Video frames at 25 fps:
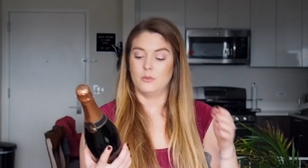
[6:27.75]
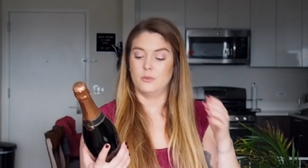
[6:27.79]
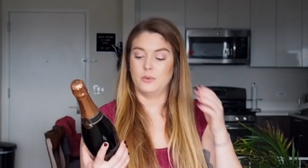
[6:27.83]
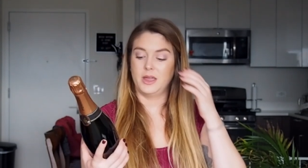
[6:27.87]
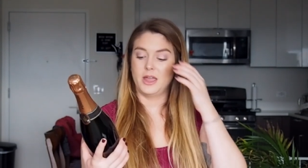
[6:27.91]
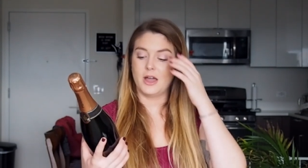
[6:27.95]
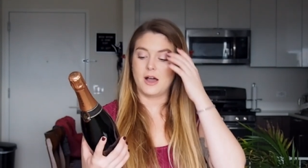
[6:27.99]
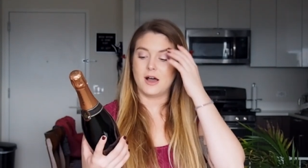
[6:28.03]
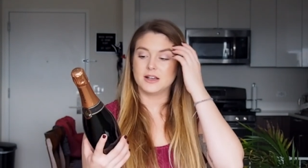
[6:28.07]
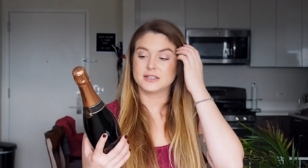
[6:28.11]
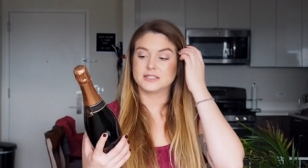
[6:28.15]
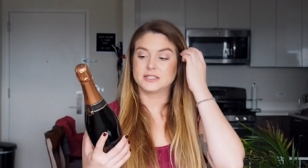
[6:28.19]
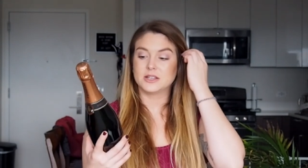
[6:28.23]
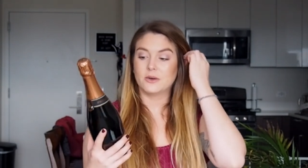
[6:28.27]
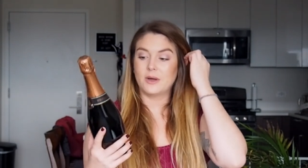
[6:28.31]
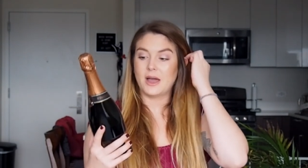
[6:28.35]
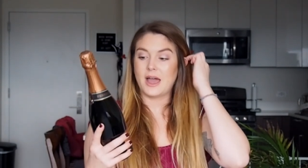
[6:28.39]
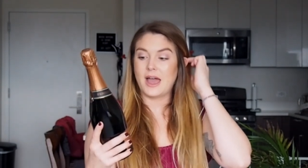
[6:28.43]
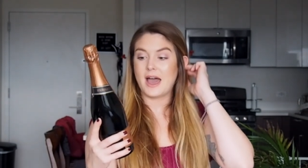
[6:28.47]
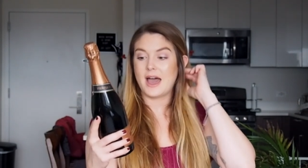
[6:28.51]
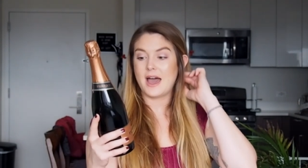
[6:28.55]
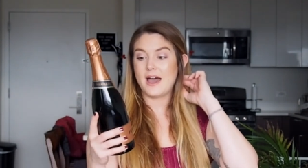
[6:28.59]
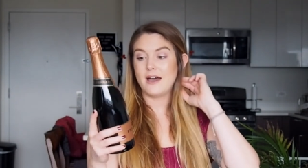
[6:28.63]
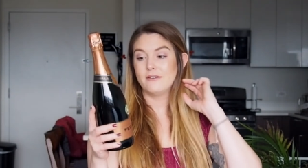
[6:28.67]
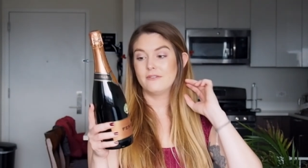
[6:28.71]
We also
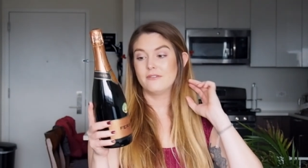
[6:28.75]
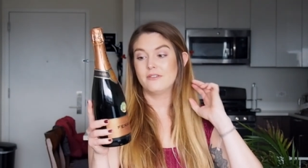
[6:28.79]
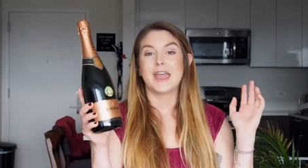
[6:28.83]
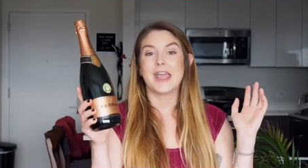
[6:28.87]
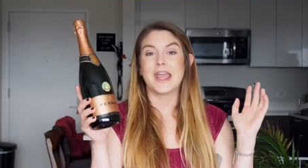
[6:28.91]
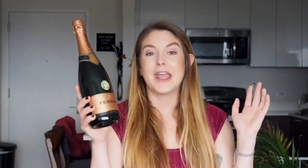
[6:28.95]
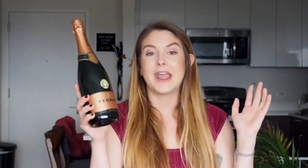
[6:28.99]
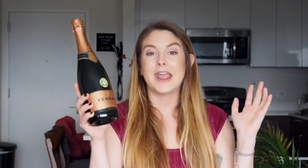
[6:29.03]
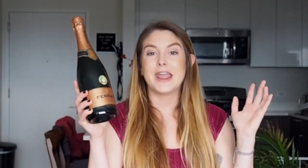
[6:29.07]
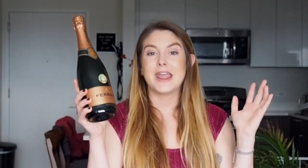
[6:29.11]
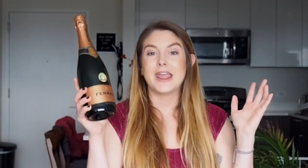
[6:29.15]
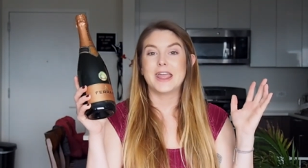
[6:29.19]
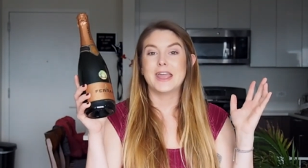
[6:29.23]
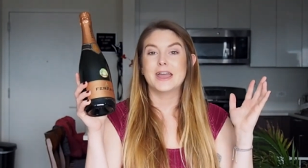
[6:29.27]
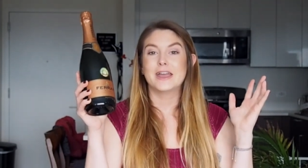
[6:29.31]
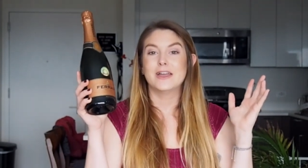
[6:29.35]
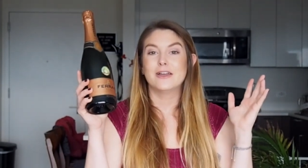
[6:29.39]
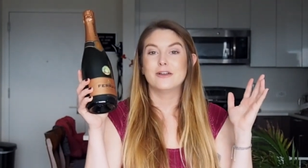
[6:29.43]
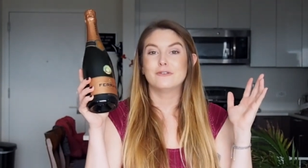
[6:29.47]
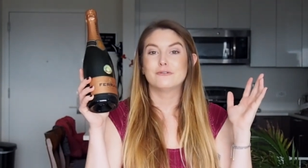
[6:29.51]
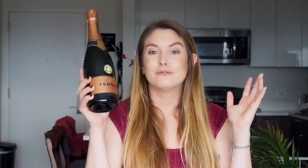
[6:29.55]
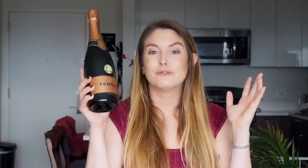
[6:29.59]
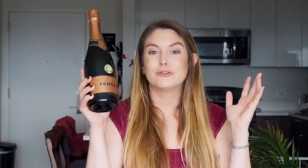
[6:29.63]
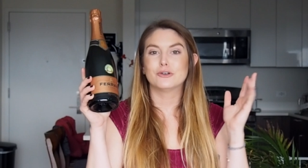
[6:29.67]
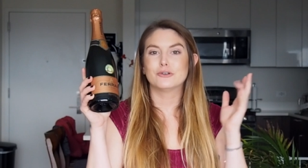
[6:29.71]
have a
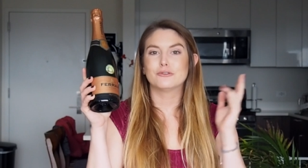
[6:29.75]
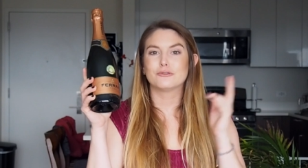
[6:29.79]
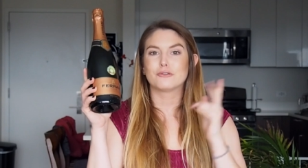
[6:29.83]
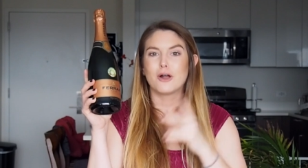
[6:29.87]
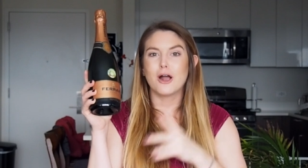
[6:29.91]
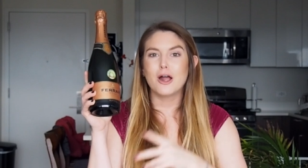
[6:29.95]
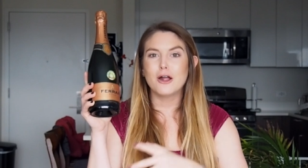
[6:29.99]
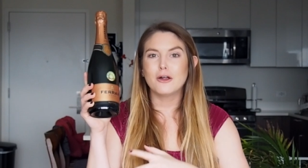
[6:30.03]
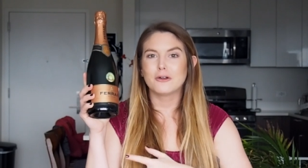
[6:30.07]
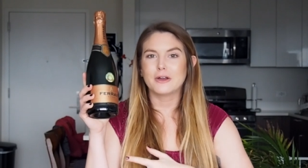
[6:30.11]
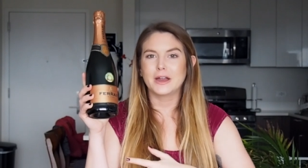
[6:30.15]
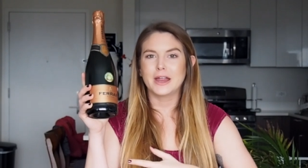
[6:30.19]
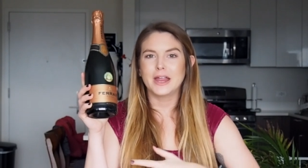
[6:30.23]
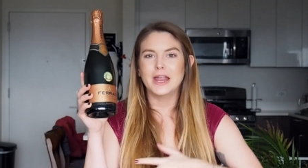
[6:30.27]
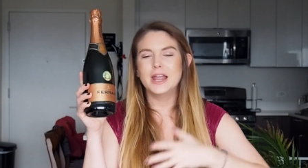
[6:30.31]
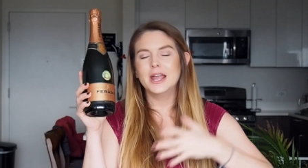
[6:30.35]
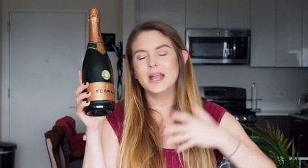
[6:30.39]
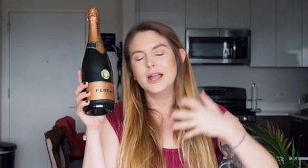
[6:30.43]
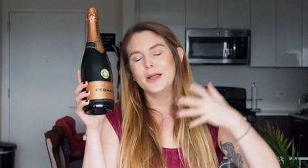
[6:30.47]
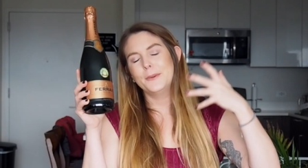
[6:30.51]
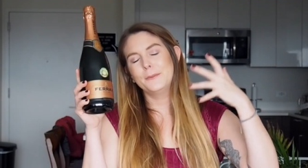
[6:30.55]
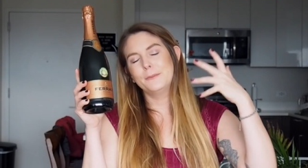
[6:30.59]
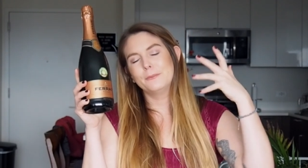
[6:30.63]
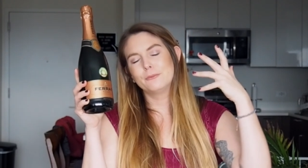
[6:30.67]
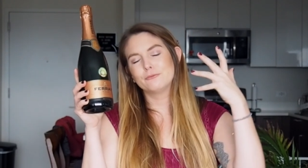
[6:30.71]

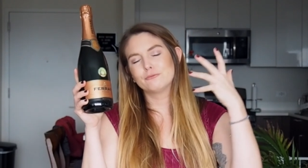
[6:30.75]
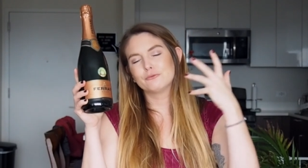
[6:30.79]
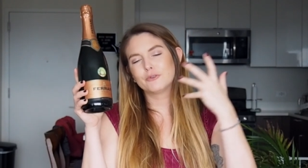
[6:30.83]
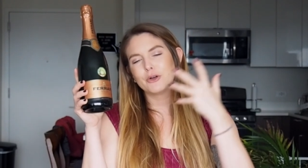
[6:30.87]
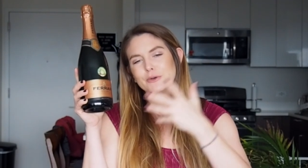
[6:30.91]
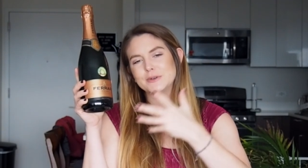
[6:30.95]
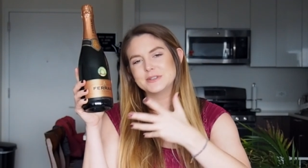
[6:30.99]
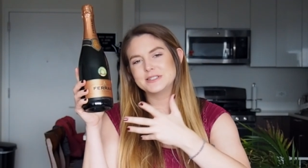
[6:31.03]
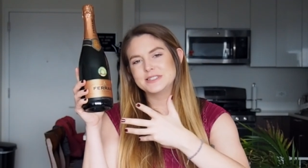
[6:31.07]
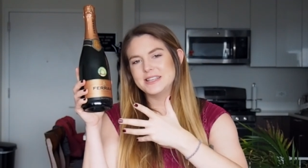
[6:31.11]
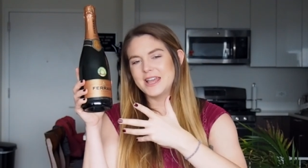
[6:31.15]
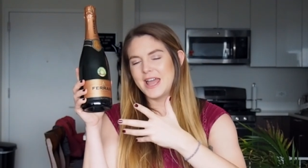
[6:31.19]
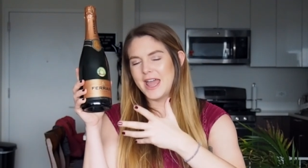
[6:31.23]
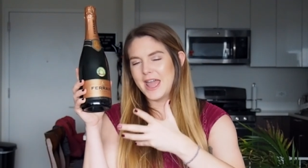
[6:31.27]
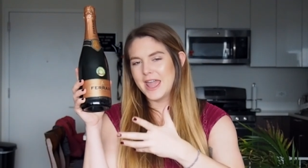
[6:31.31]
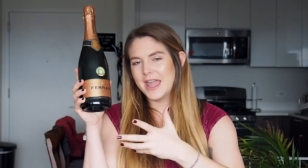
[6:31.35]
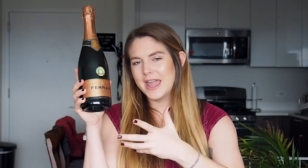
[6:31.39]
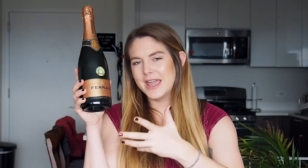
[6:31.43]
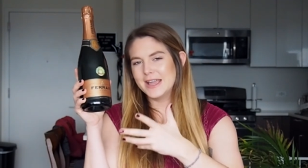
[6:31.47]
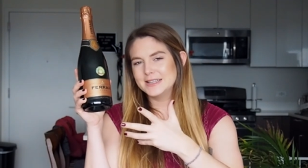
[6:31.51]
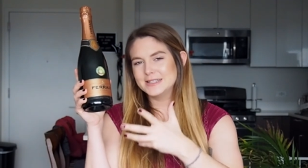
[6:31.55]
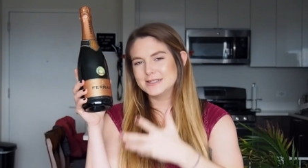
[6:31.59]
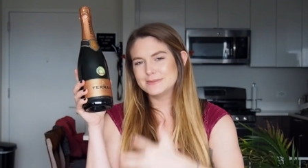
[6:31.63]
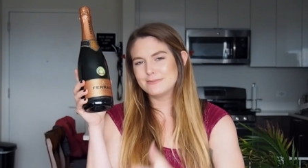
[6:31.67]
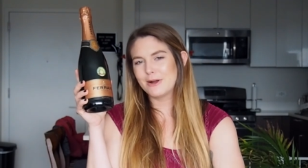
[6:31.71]
Ferrari
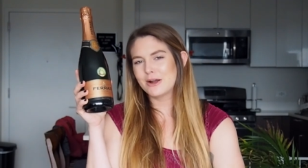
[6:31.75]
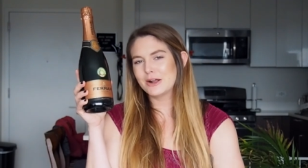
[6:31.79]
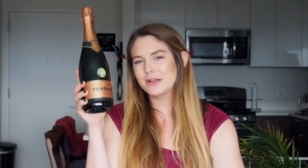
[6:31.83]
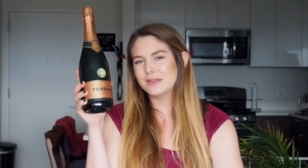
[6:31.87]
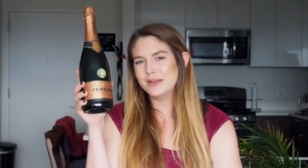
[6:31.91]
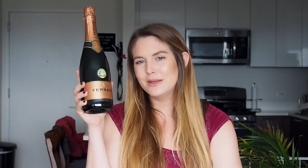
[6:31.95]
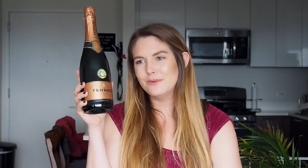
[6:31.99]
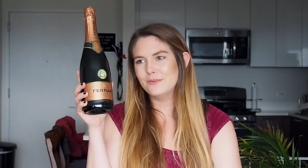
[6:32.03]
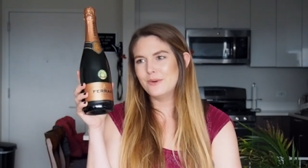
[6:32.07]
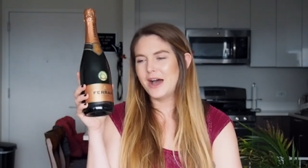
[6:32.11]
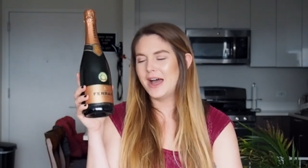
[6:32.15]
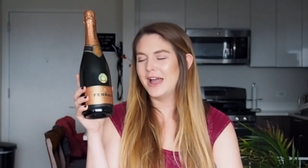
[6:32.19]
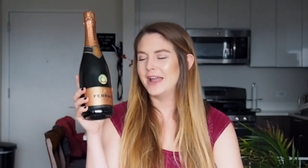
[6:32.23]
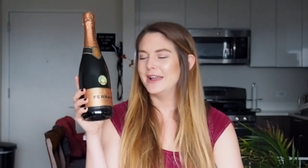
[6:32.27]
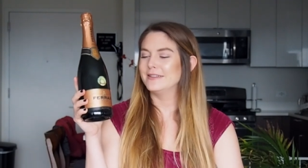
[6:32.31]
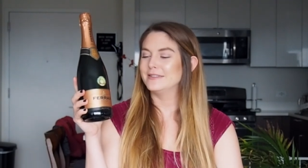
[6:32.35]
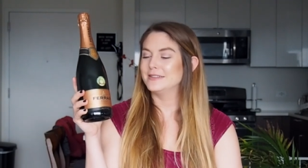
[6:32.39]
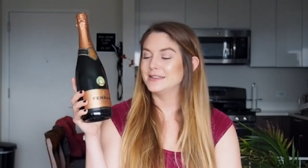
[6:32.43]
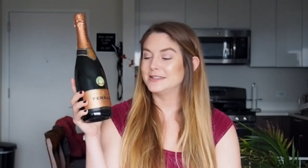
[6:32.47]
rosé sparkling wine.